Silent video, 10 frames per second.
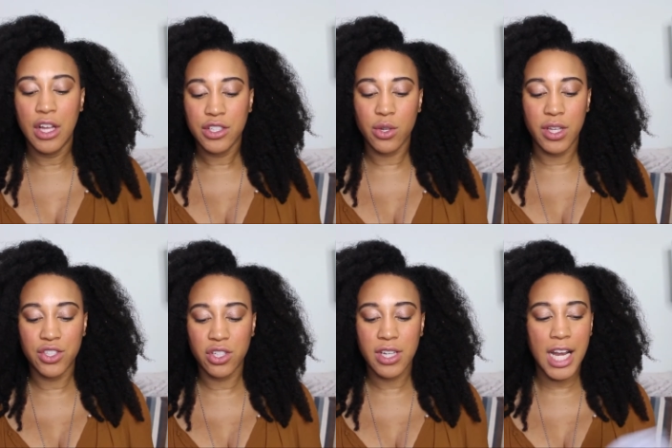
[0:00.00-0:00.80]
So this
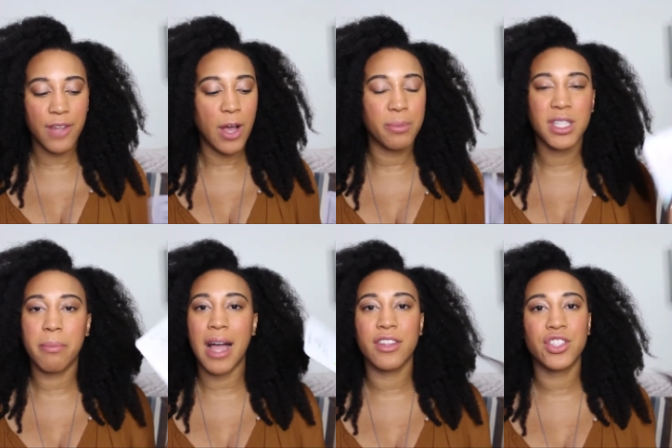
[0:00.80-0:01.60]
just kind of helps to
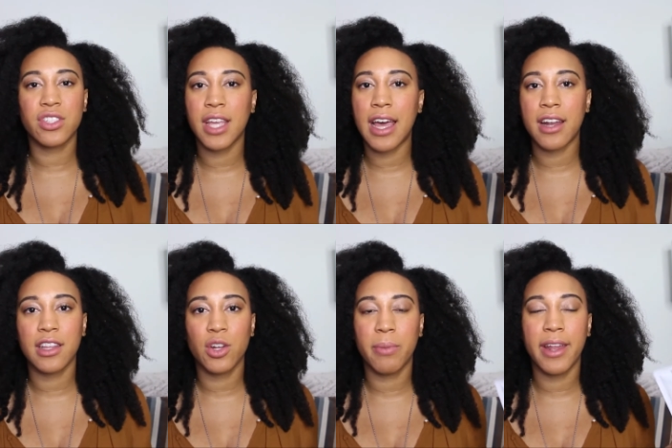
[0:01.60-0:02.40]
balance your skin out a
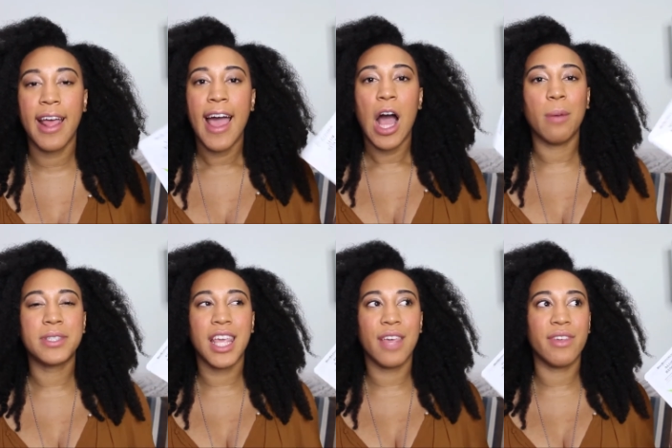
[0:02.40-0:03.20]
little bit, helps
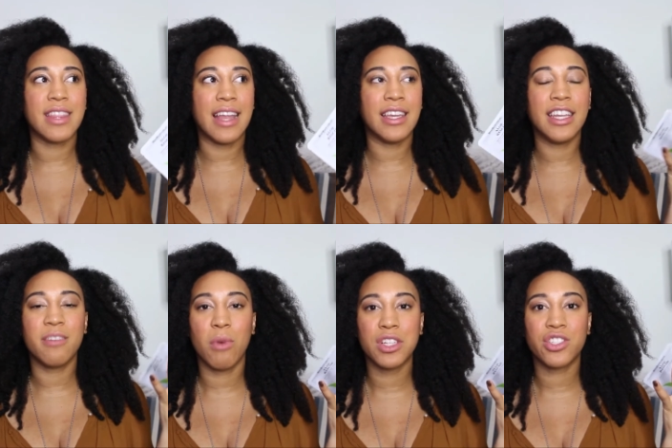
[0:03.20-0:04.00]
to give it that needed
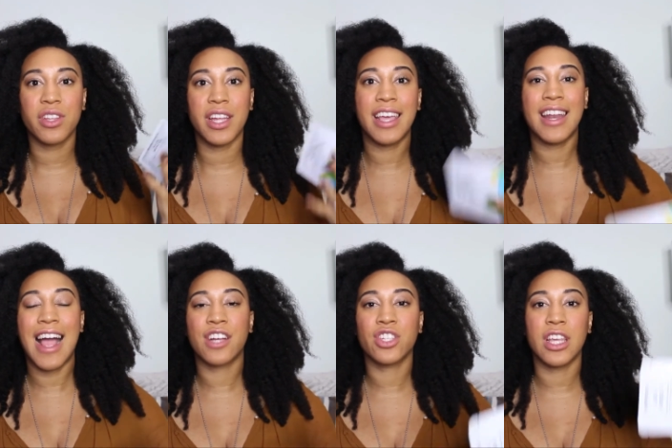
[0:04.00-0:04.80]
moisture that it can
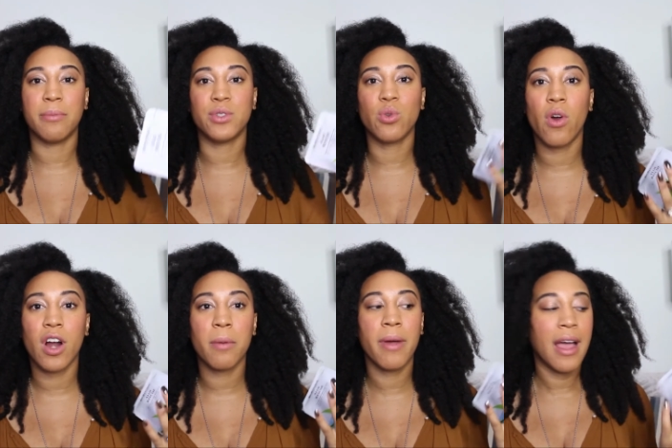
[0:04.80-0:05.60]
actually
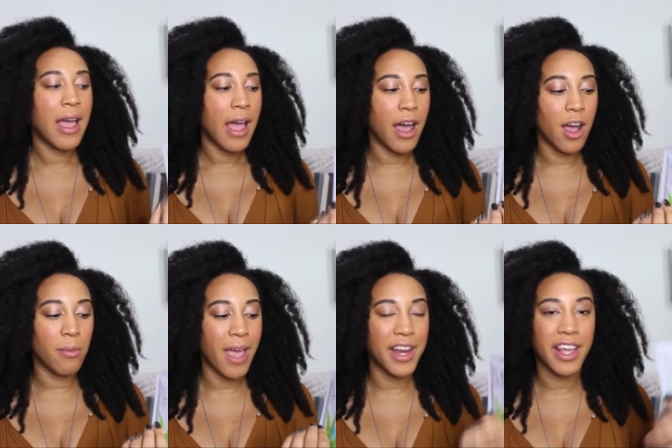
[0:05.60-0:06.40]
absorb,
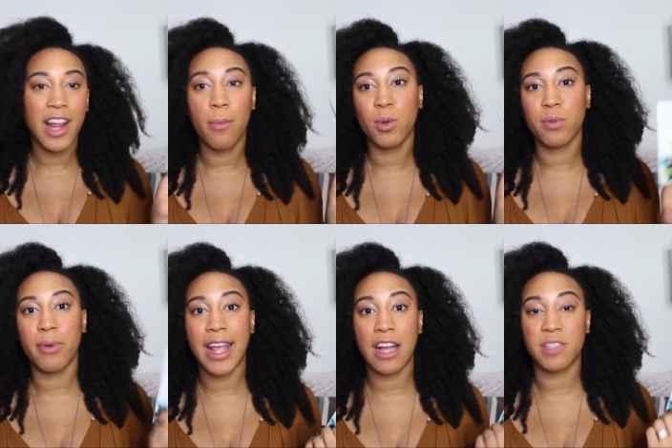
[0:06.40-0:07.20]
and it can help you with
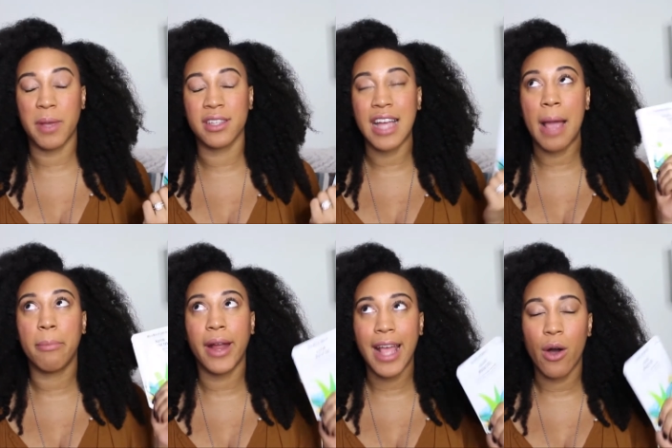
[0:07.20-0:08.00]
breakouts because I
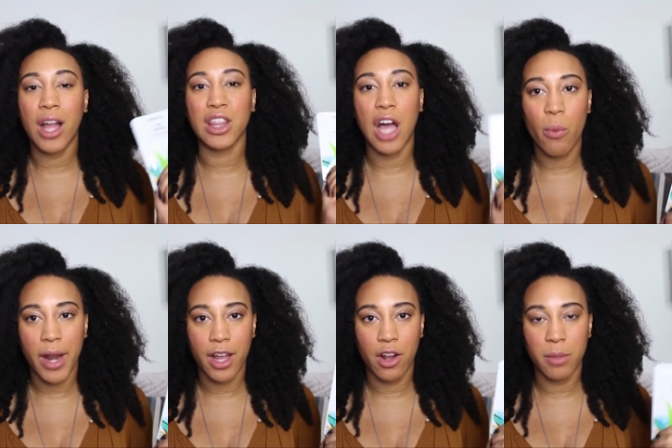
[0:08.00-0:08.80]
break out a lot when
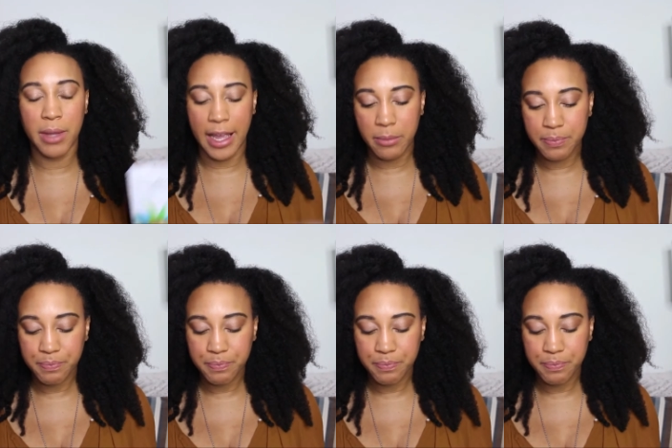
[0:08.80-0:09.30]
I get on the plane.